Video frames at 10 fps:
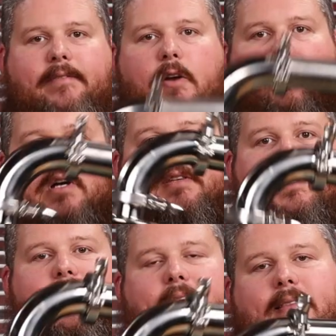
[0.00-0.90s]
of unwieldy
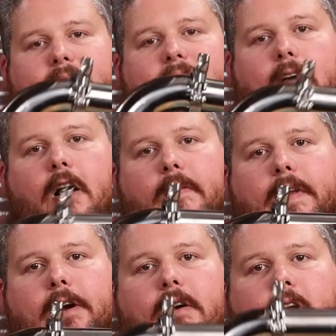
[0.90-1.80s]
to get this guy on
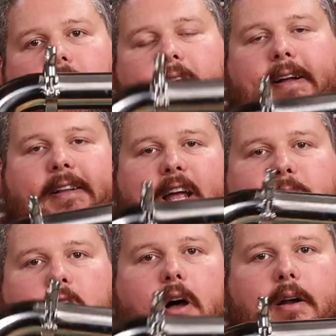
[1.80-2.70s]
there and
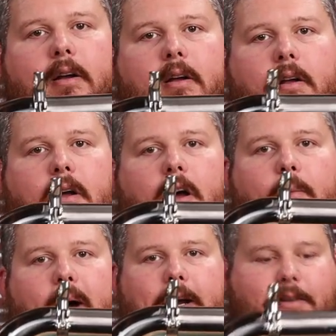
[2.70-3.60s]
clamped on.
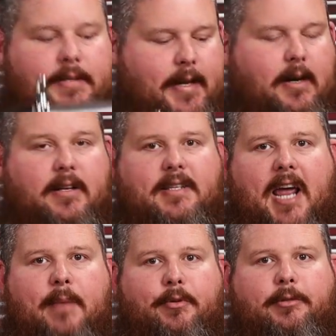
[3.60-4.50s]
Um, I usually set it on a
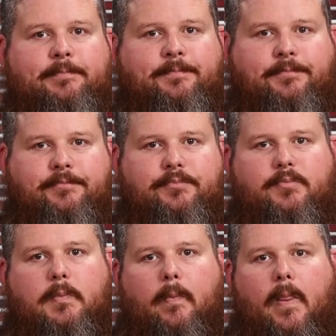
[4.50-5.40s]
table
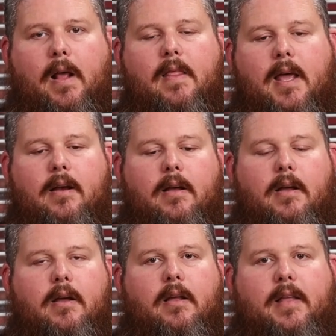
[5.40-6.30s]
and then
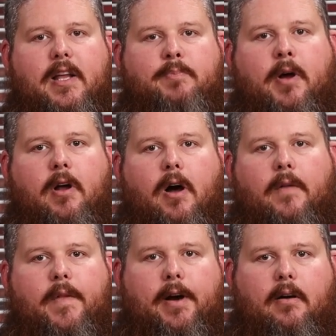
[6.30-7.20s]
then I just put it
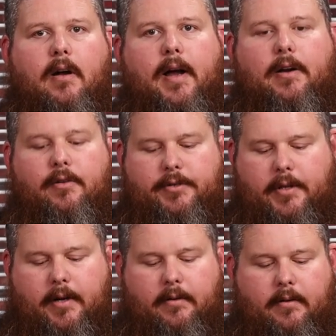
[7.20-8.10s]
on there. I don't,
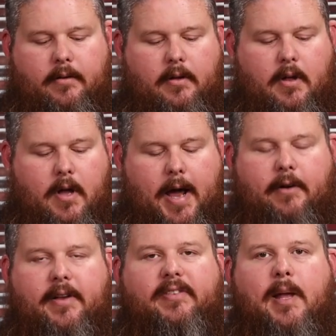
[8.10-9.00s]
uh, I
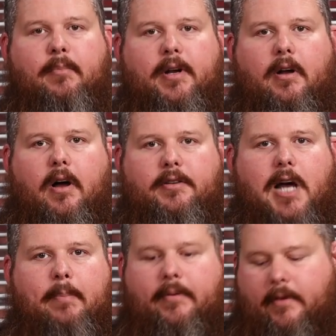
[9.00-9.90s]
don't assemble it on
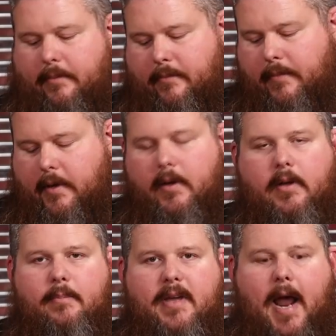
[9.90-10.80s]
top of the
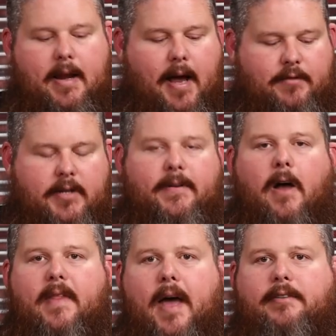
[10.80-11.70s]
B80. I've just
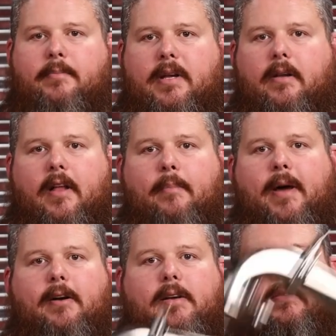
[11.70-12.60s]
found that to be a lot
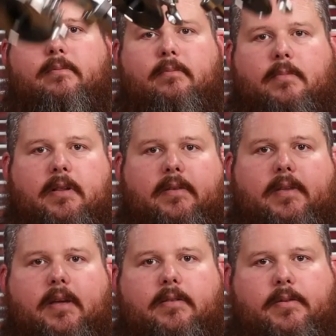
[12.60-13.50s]
better because I mean this
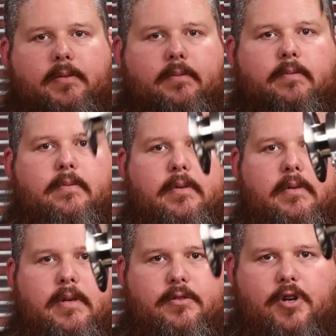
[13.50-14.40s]
thing is,
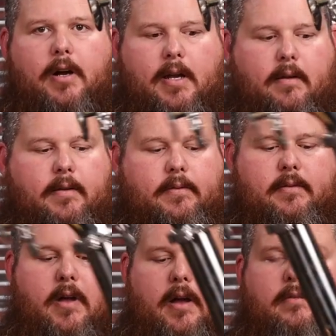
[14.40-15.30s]
is chunky. This
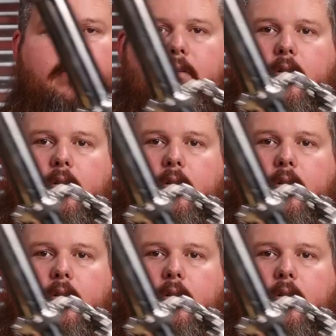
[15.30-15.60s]
is not,